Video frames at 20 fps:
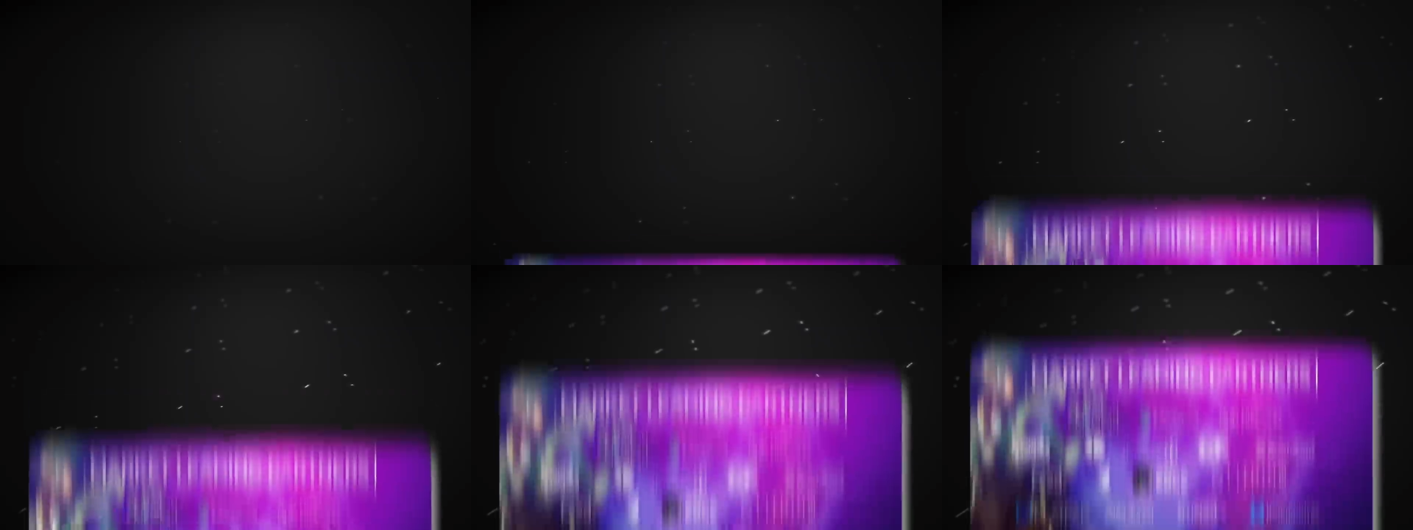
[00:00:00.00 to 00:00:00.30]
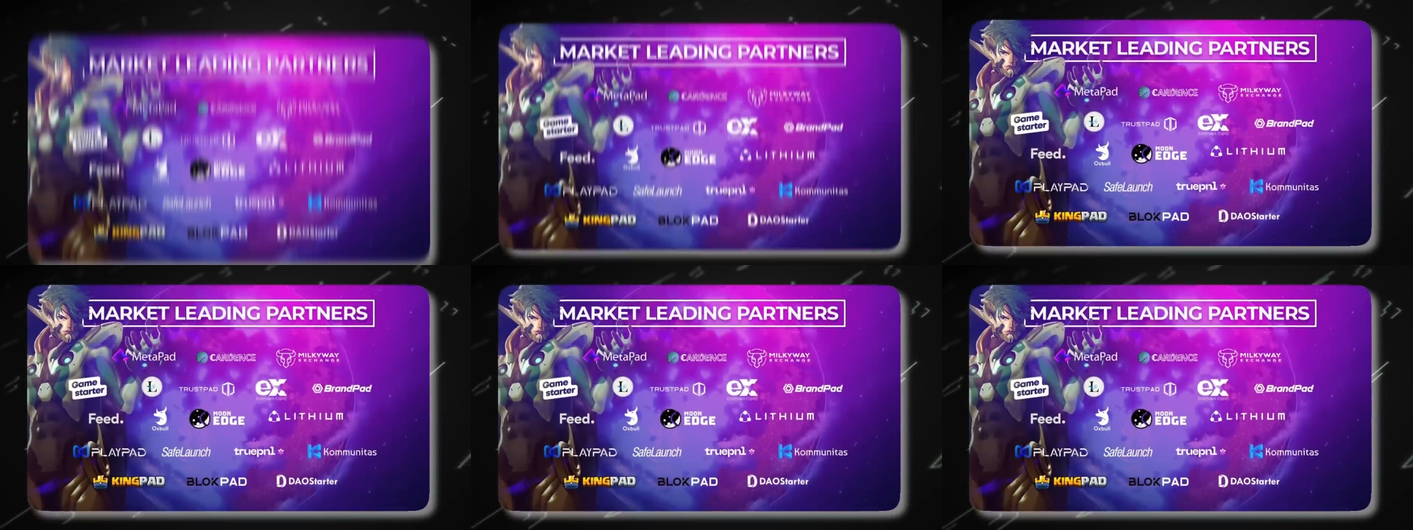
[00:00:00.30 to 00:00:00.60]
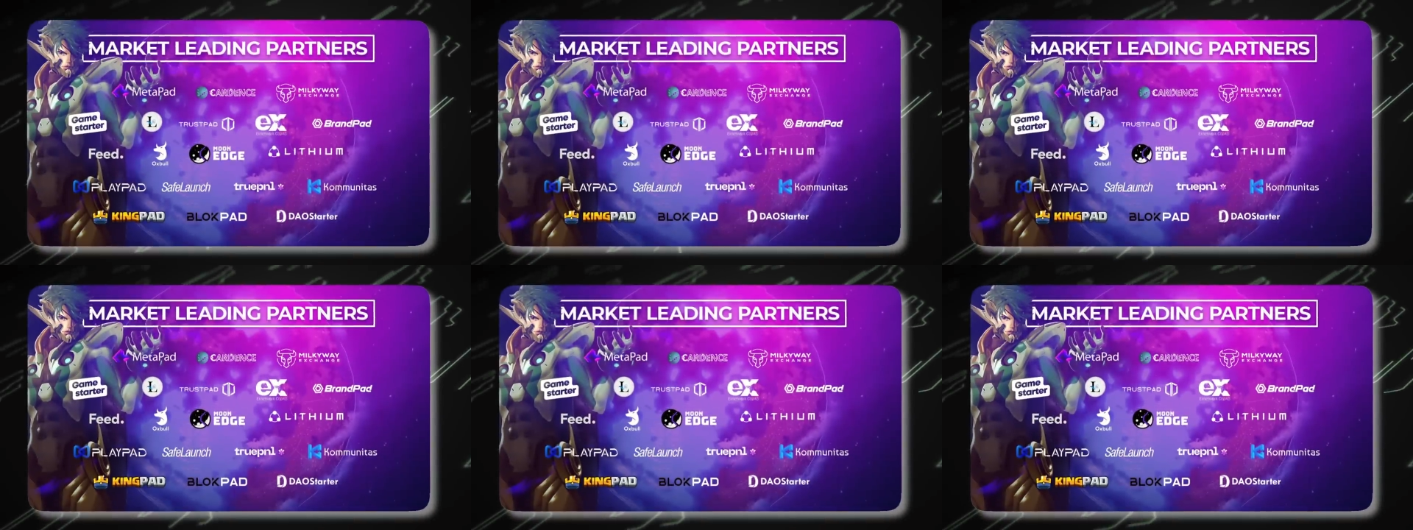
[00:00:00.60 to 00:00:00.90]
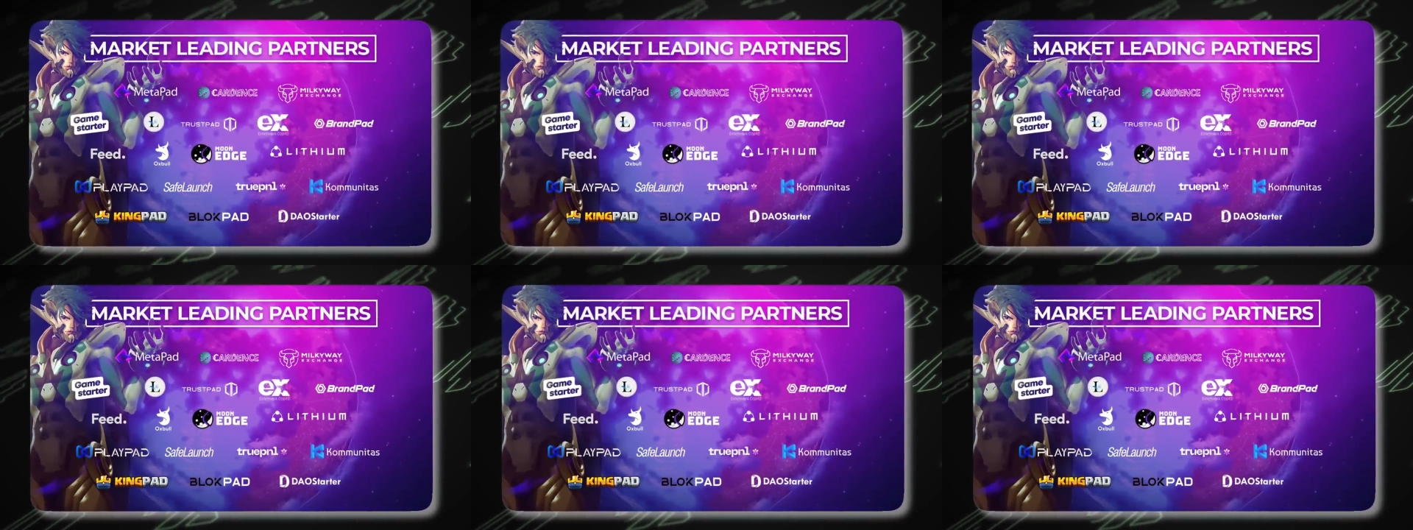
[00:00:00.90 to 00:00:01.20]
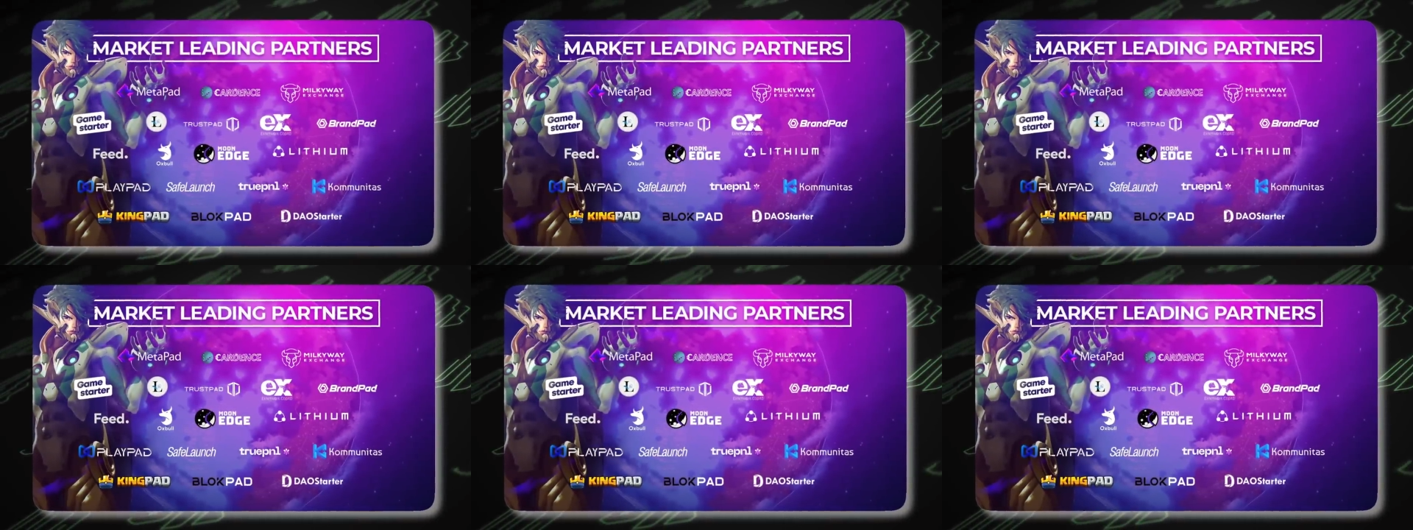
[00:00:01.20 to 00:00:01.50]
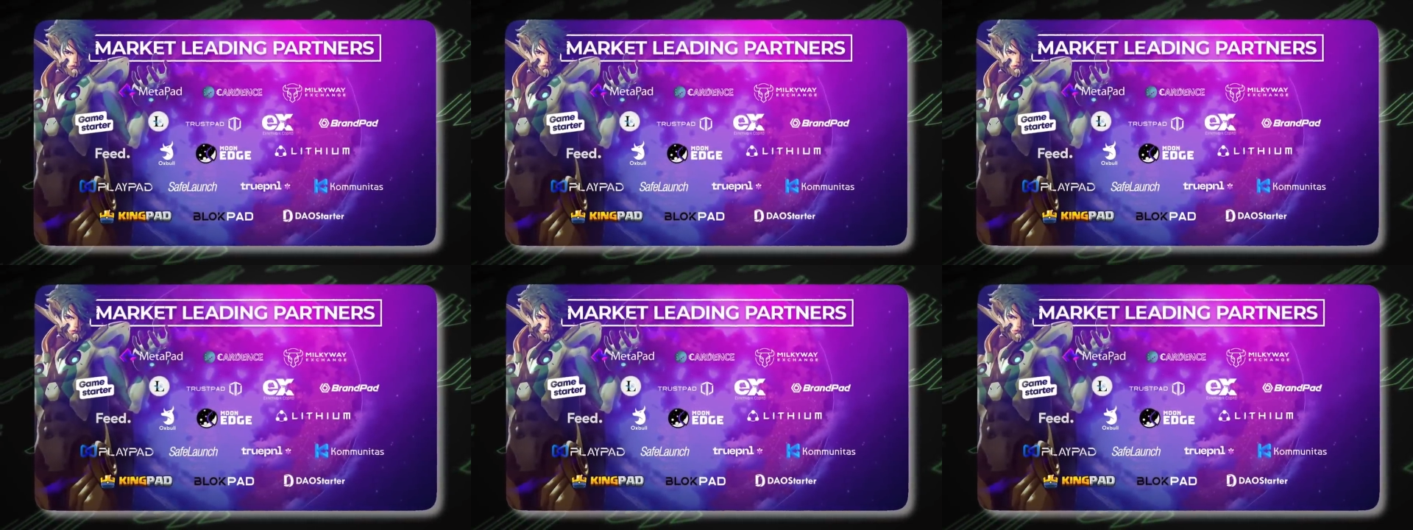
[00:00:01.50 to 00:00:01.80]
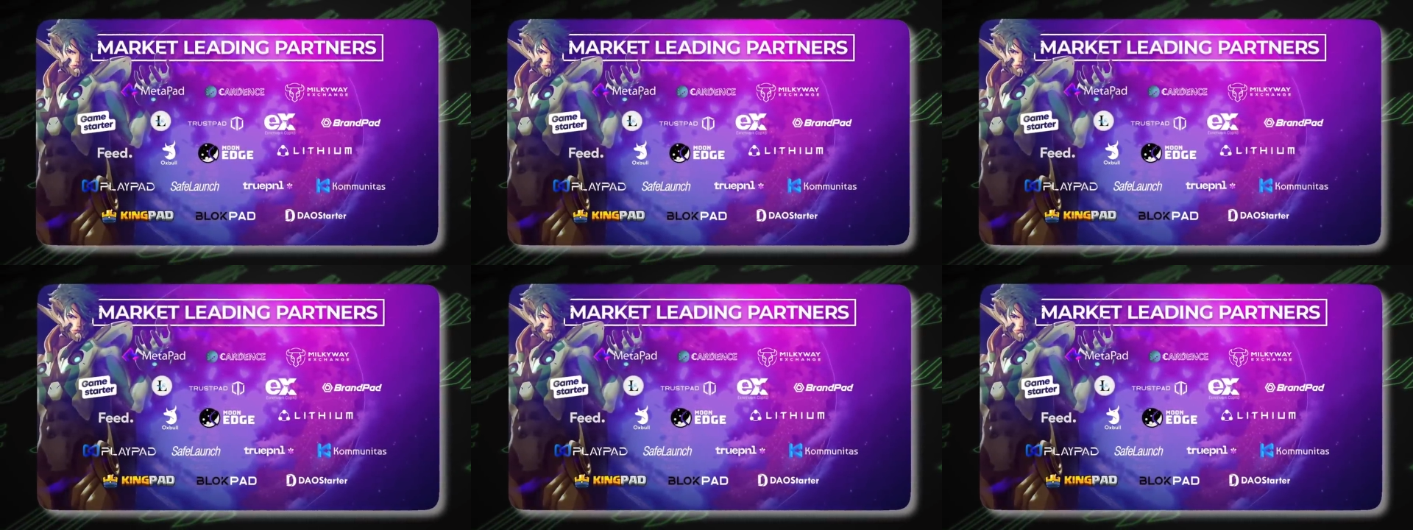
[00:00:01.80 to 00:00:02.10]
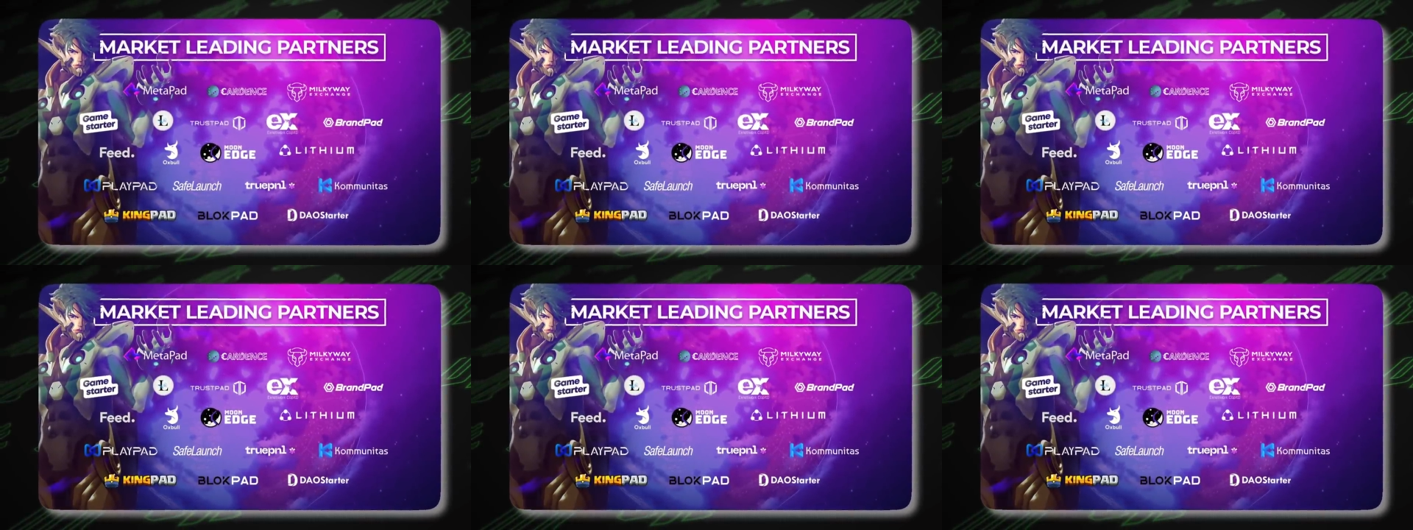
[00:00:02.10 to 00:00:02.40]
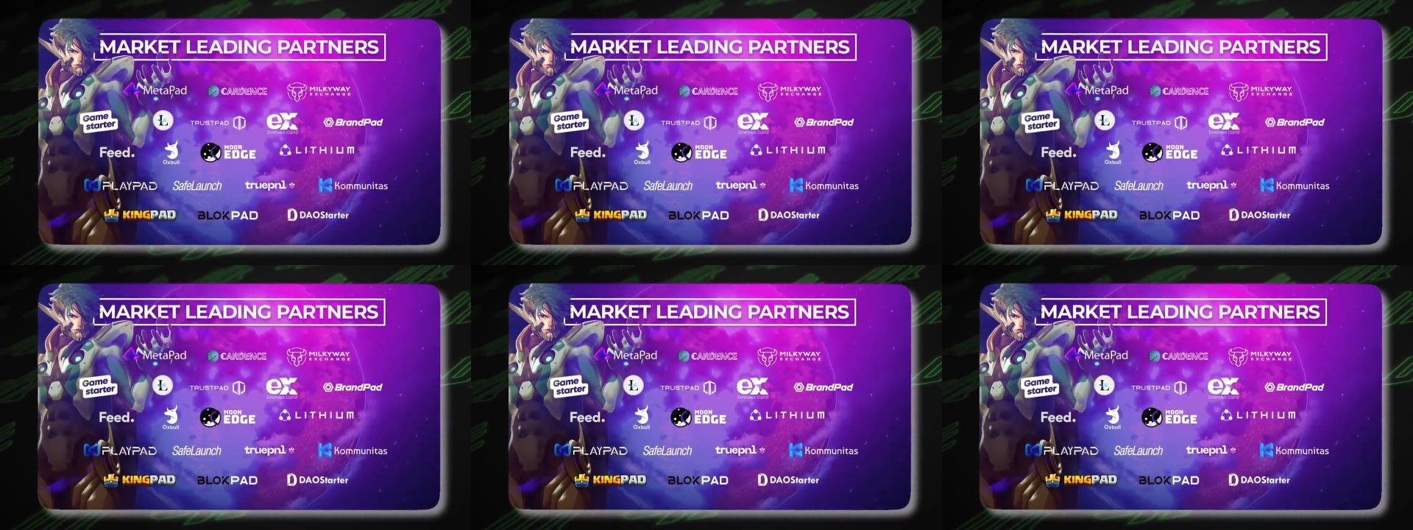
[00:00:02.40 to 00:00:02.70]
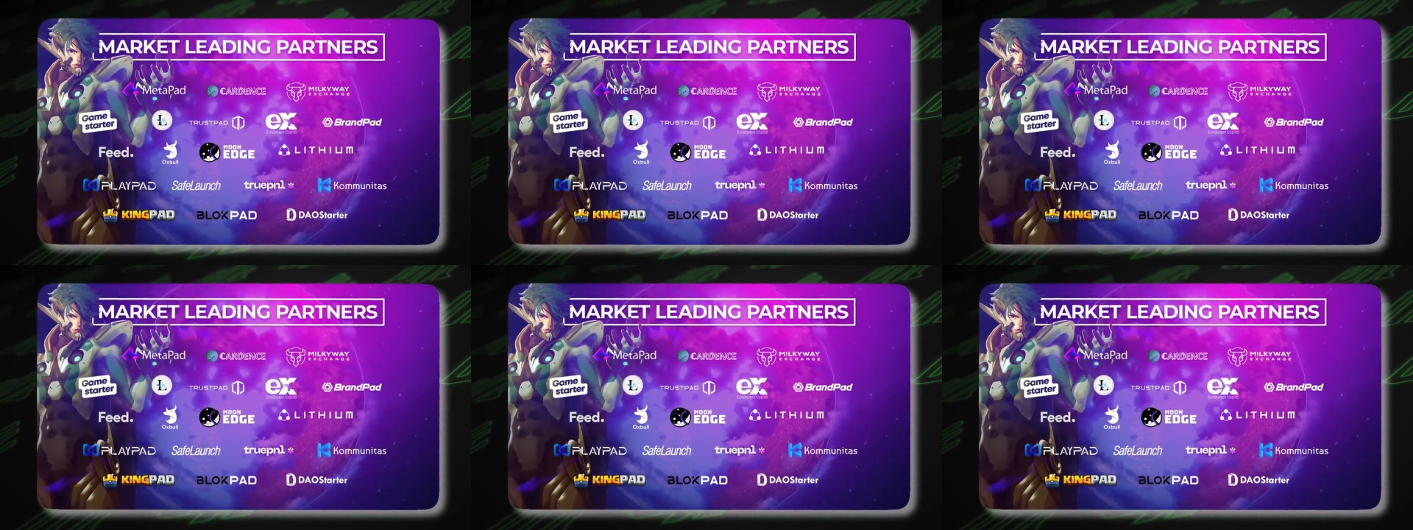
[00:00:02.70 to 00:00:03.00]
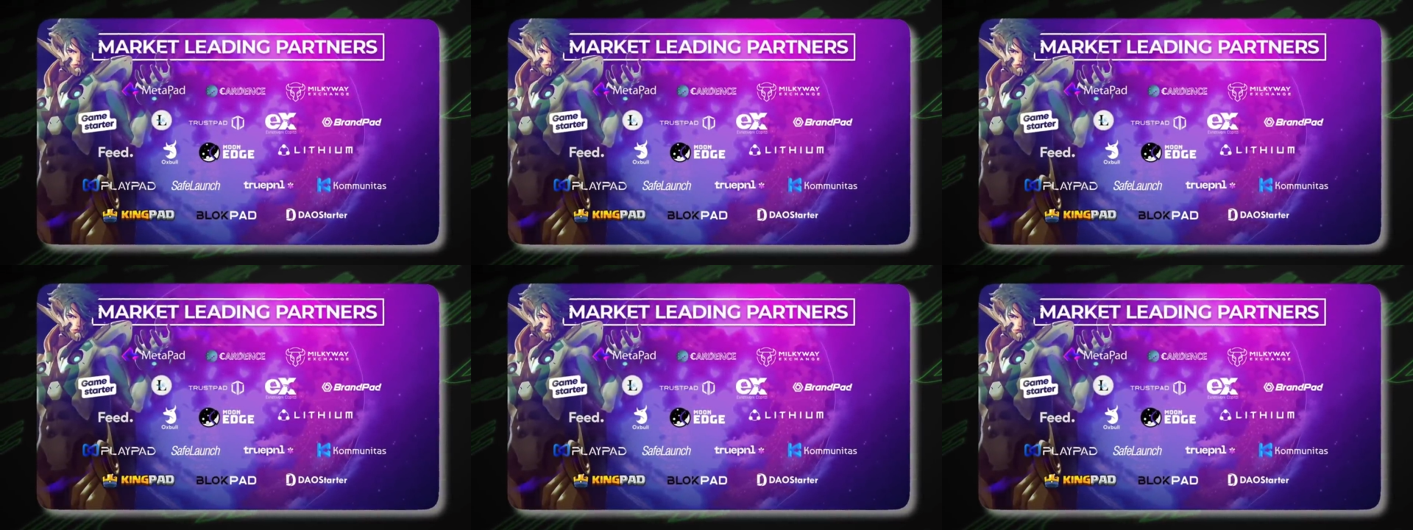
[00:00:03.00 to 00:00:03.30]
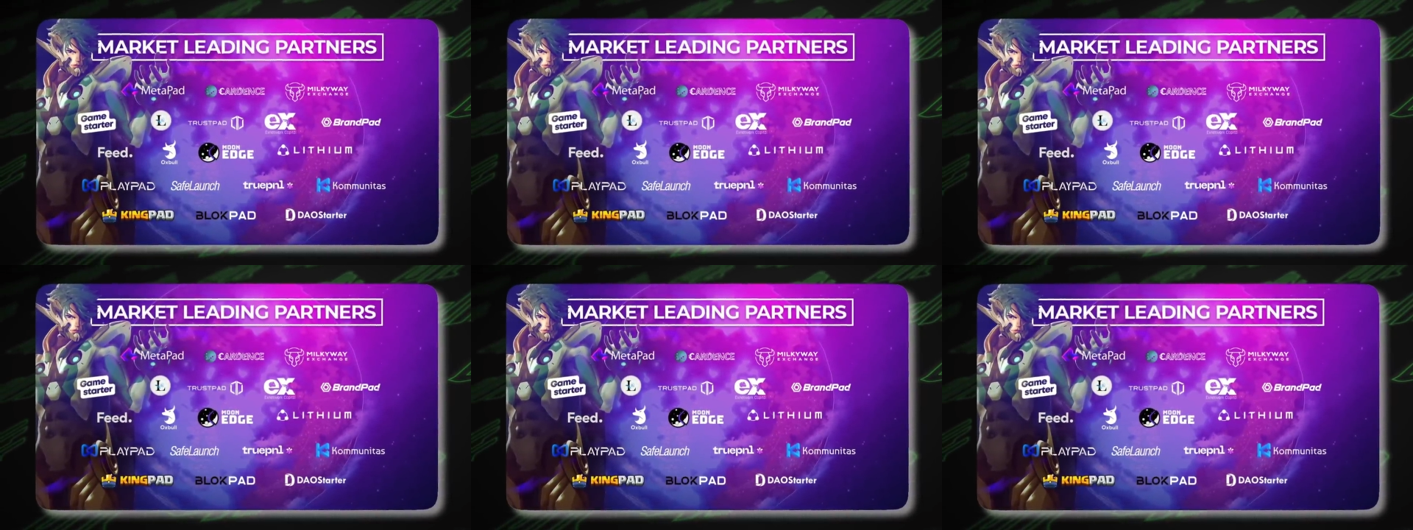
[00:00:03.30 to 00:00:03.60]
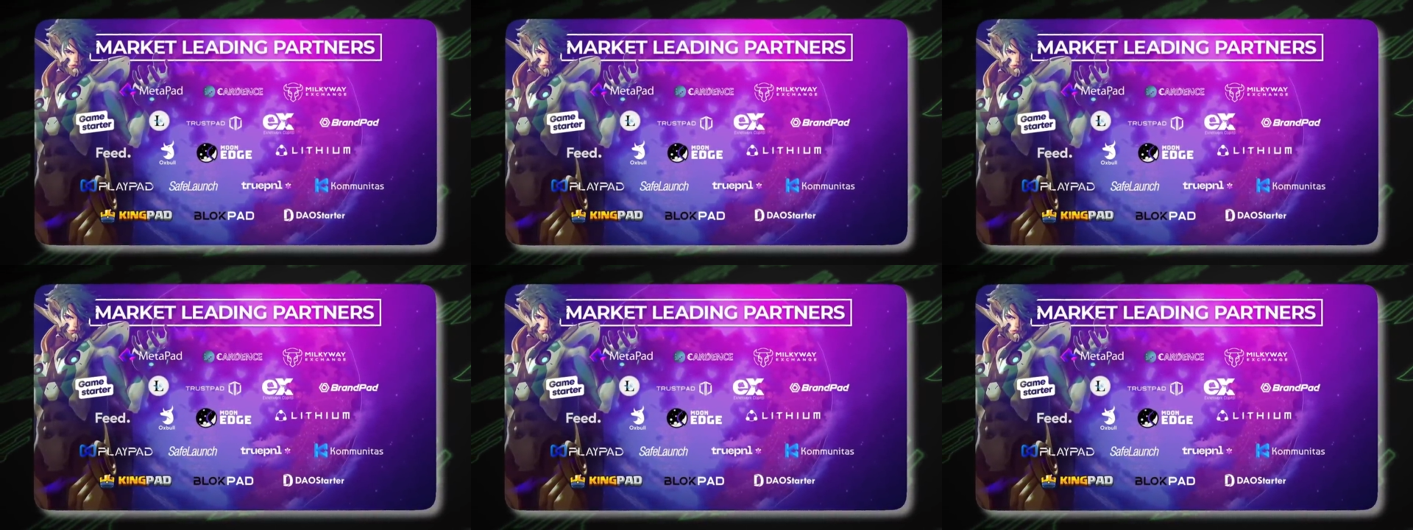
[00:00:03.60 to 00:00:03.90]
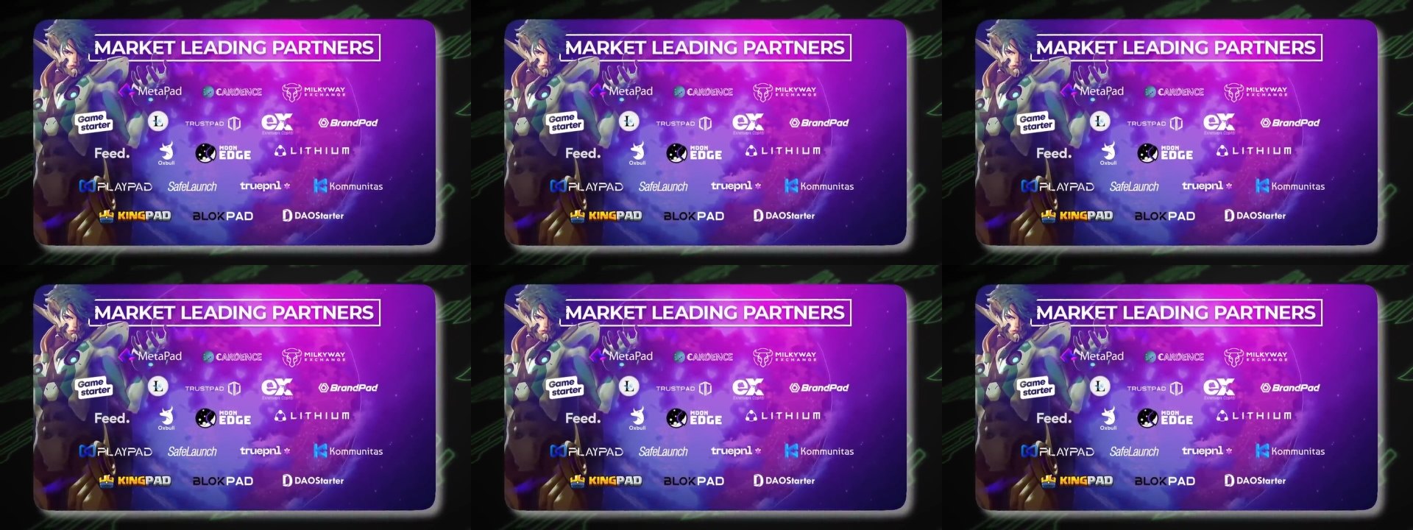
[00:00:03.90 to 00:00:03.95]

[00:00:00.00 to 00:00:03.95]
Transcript: [unreadable: no face in view]